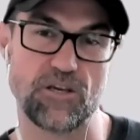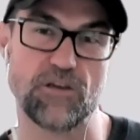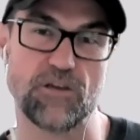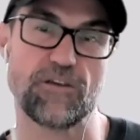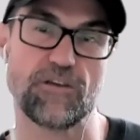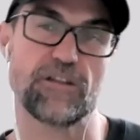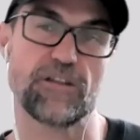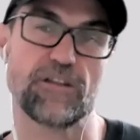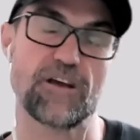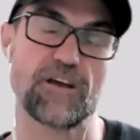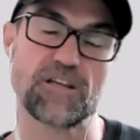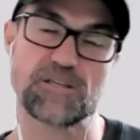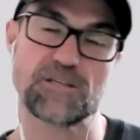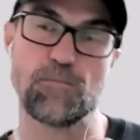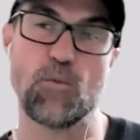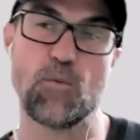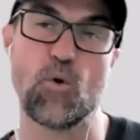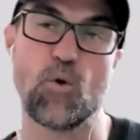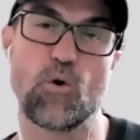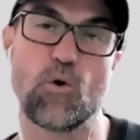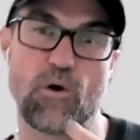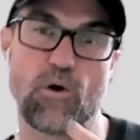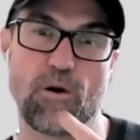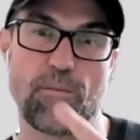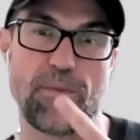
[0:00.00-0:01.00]
Do you think yeah. that's
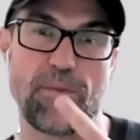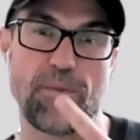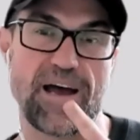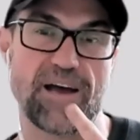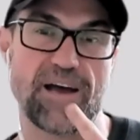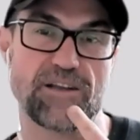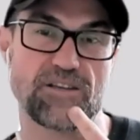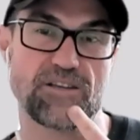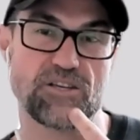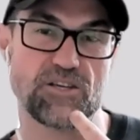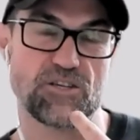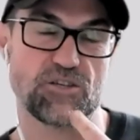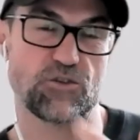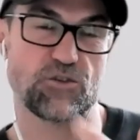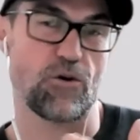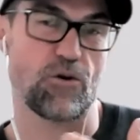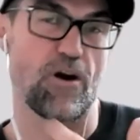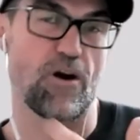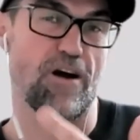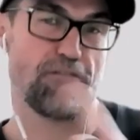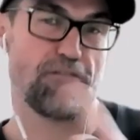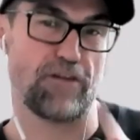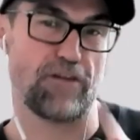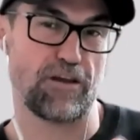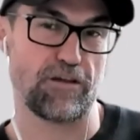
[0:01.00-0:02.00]
more about just
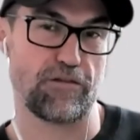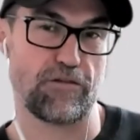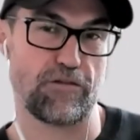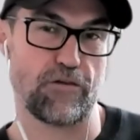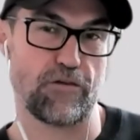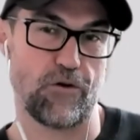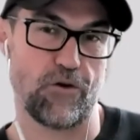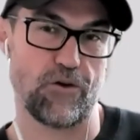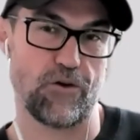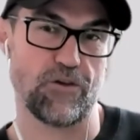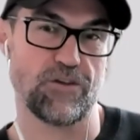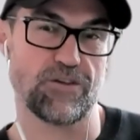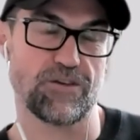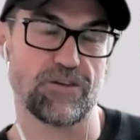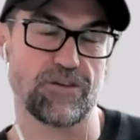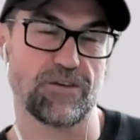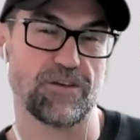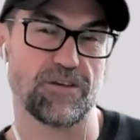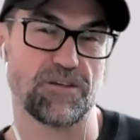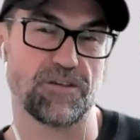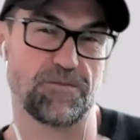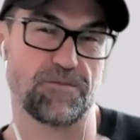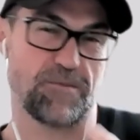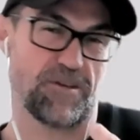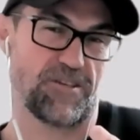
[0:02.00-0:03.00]
driving thirst
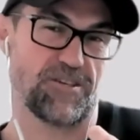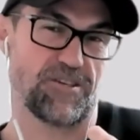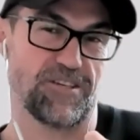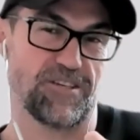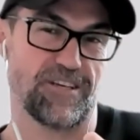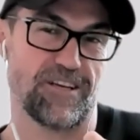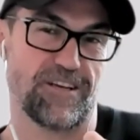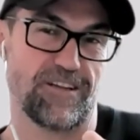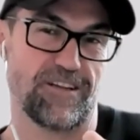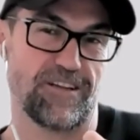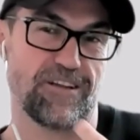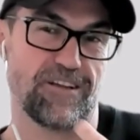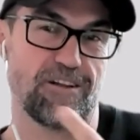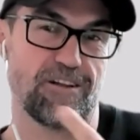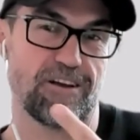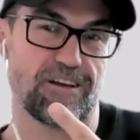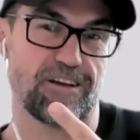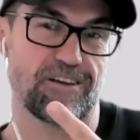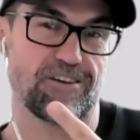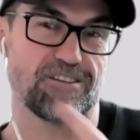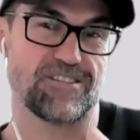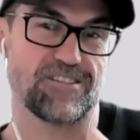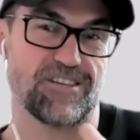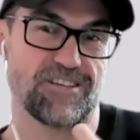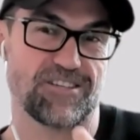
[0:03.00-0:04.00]
as much as anything? Like
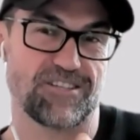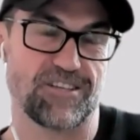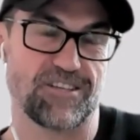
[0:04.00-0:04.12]
because it's